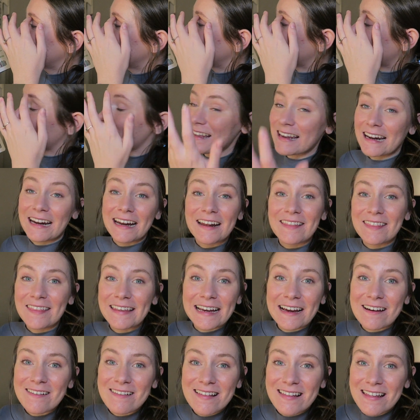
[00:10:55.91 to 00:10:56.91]
Like I said, I didn't
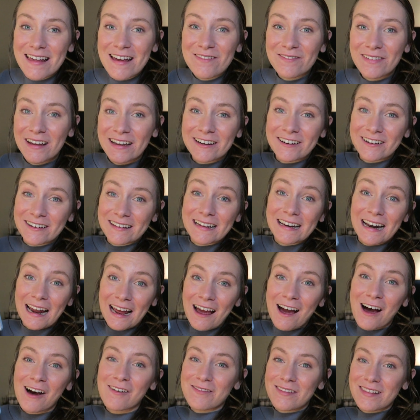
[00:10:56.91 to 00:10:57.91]
think I was a sci-fi girly, and
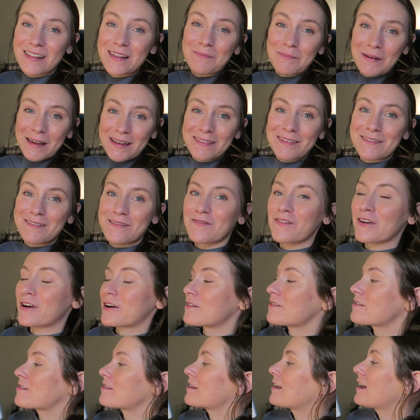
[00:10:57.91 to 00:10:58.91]
I obviously made this
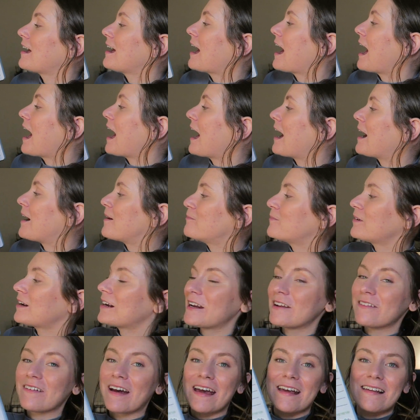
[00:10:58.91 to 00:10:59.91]
first. But
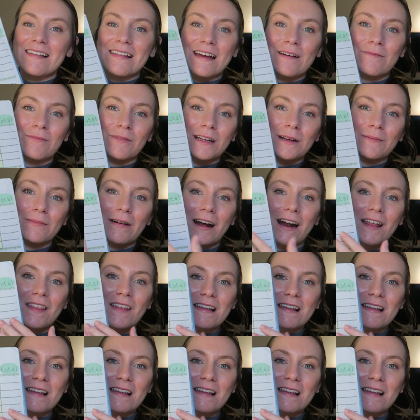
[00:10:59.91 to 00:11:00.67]
anyways, I'm really proud of